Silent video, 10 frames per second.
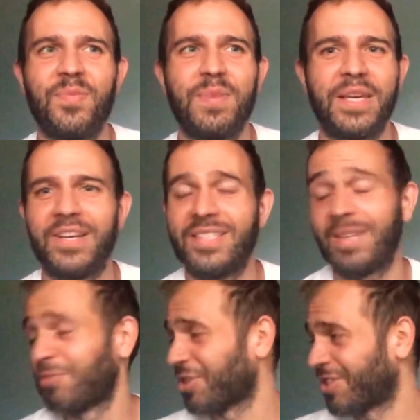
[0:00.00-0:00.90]
Because
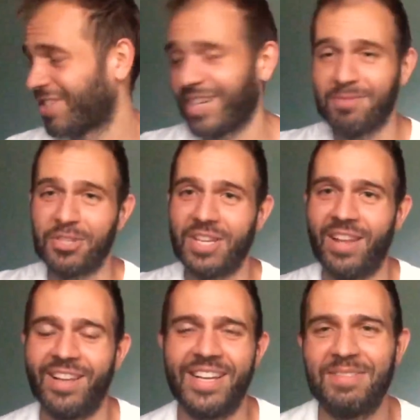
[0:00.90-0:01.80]
I'm just
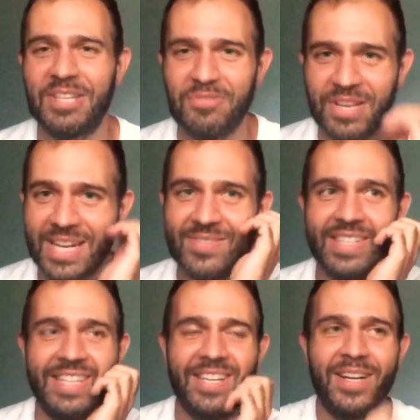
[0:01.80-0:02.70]

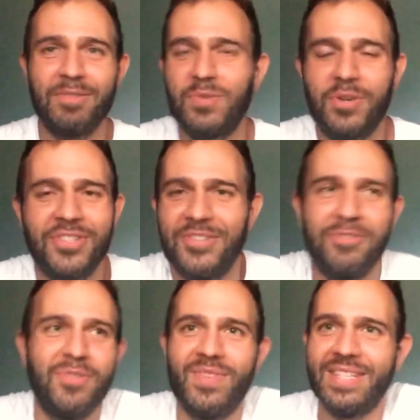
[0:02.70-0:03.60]
recovering, I'm just watching
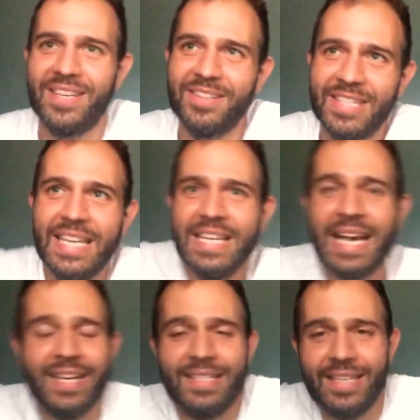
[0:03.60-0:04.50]
YouTube videos,
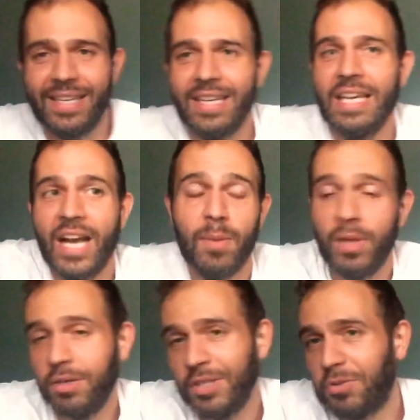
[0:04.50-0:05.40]
editing,
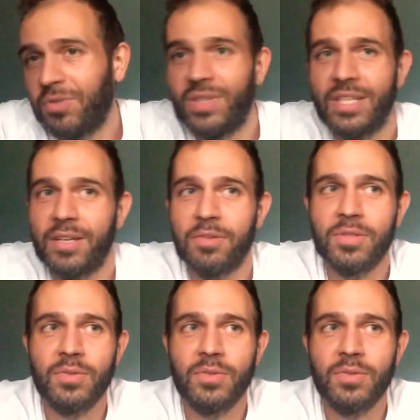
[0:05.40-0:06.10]
uploading all the videos.